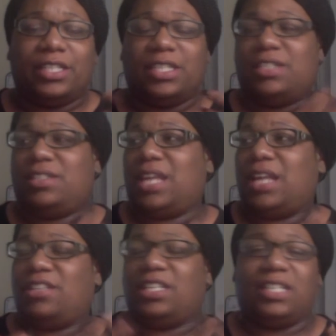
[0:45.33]
She's
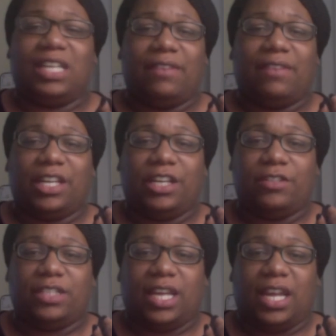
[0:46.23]
she's leaving
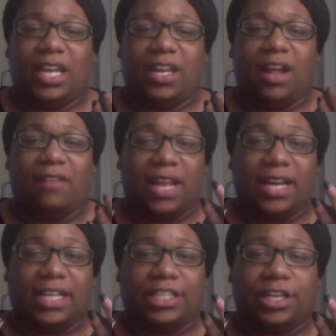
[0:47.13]
Houston of that
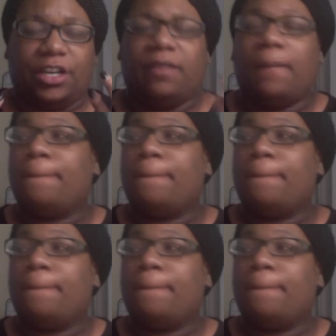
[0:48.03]
nature.